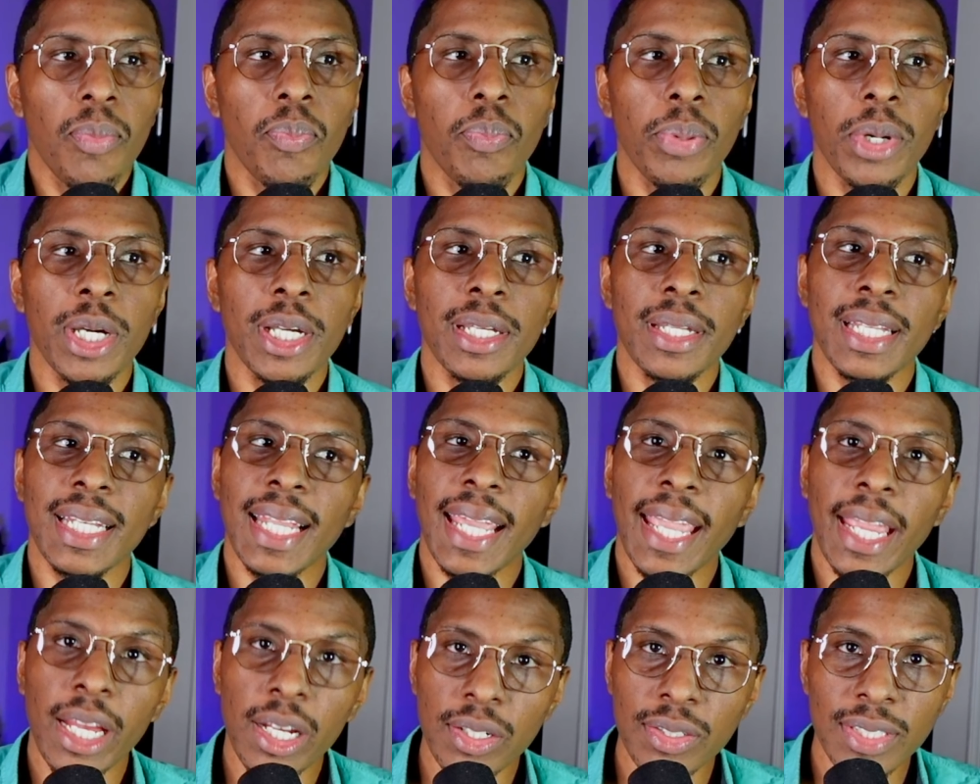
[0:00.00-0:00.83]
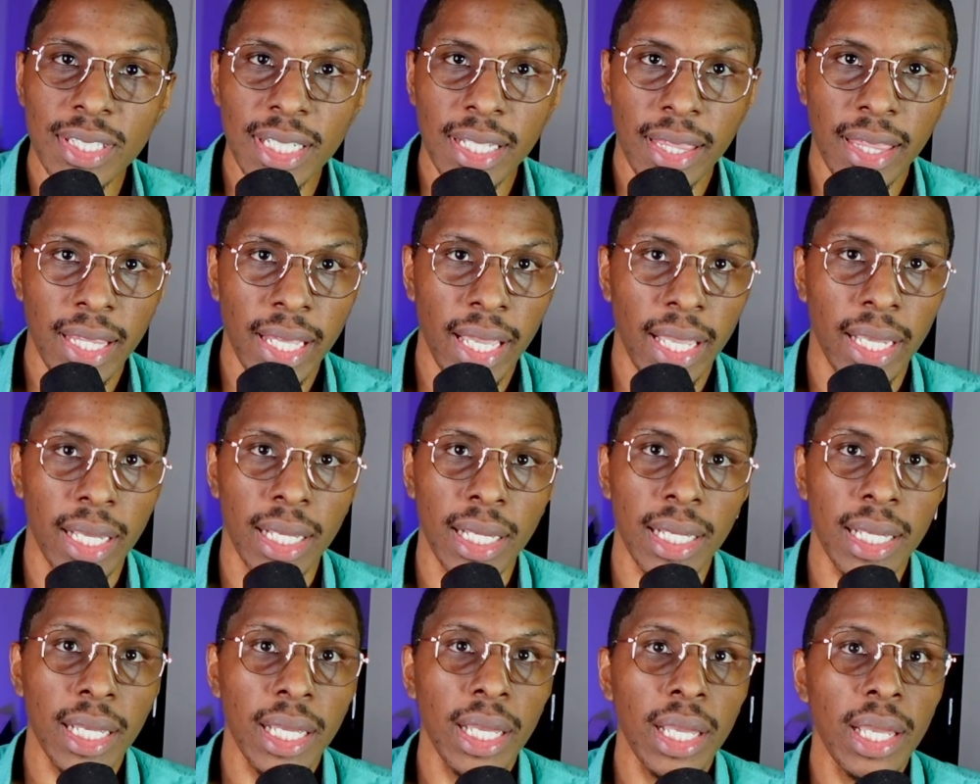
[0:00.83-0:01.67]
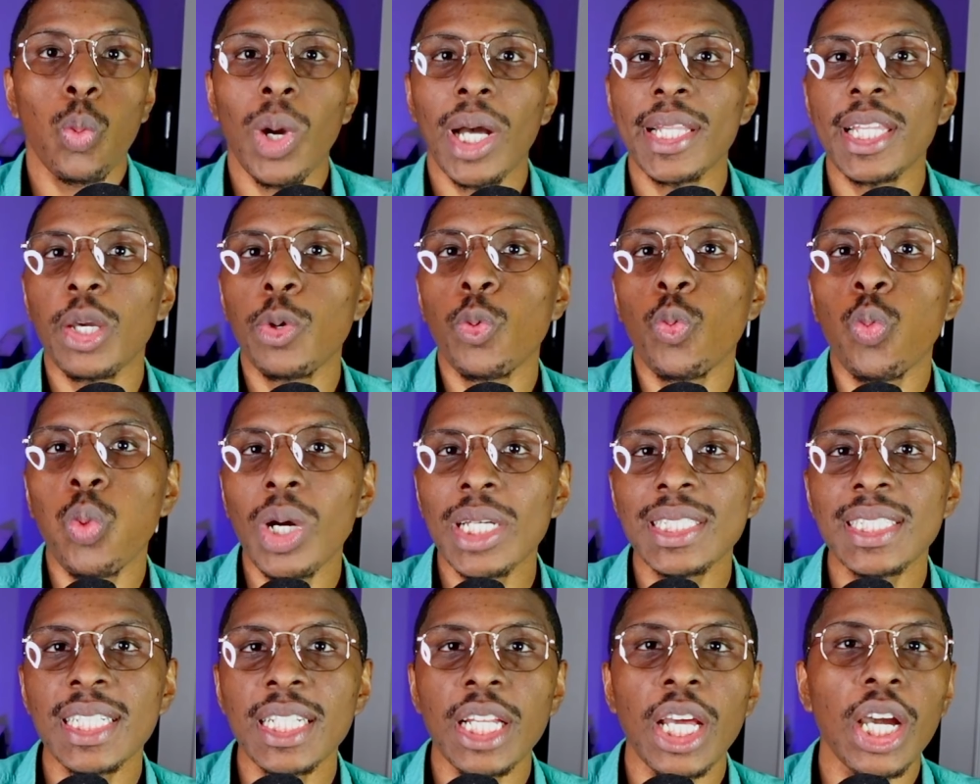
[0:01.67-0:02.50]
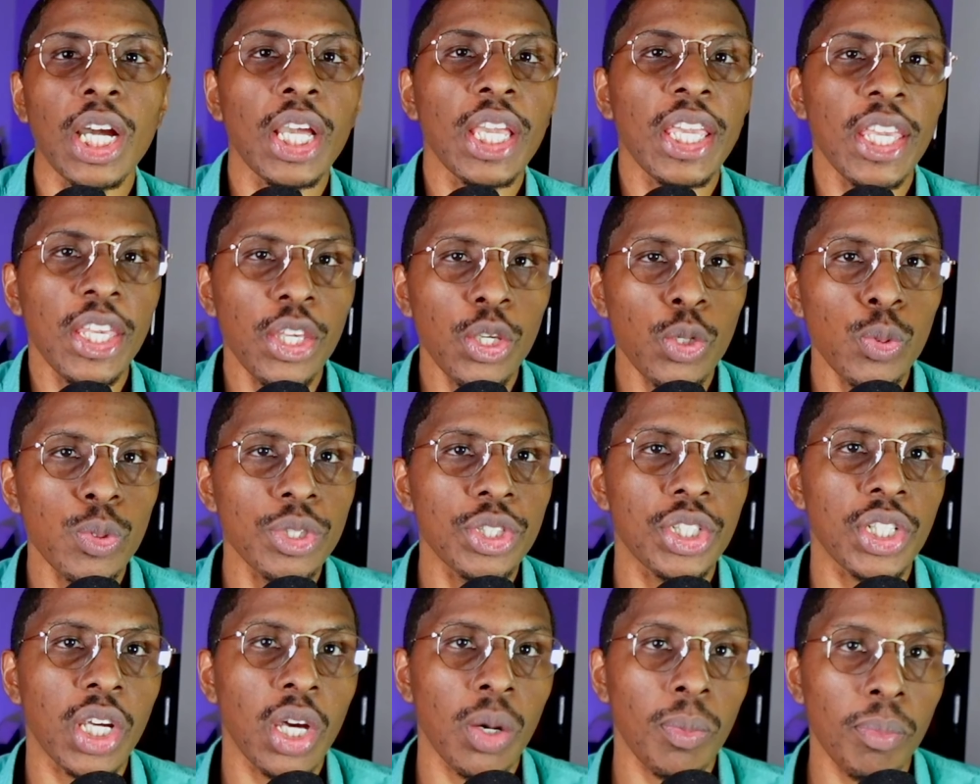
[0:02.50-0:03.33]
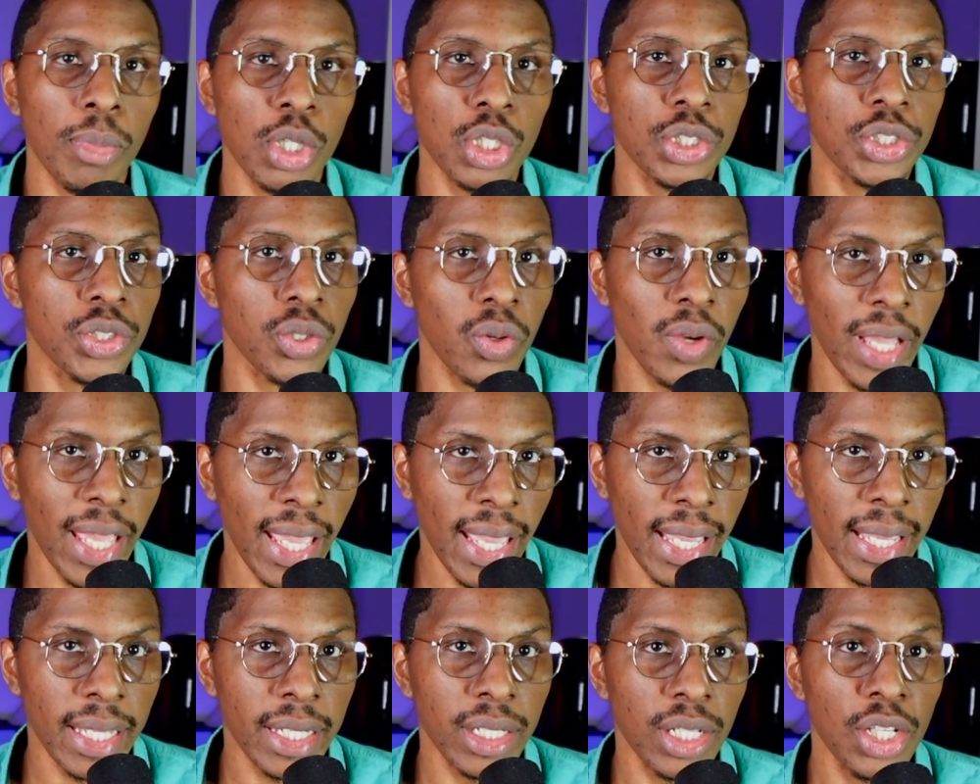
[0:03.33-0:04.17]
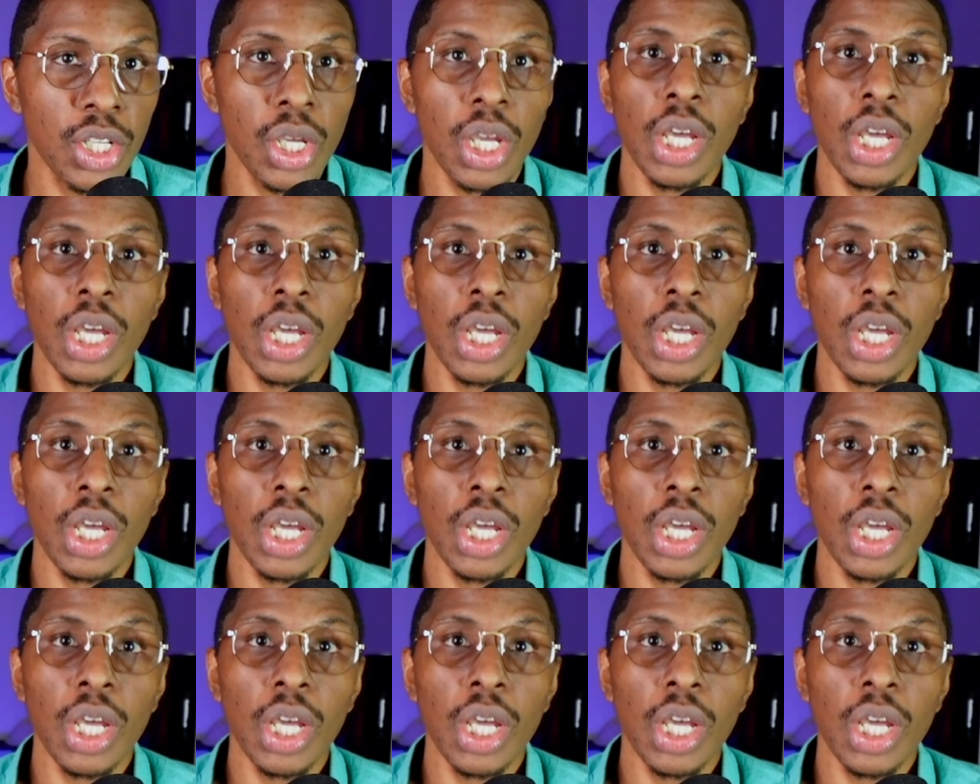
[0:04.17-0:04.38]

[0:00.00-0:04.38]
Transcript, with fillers: But here's the thing, while it wasn't a huge commercial hit,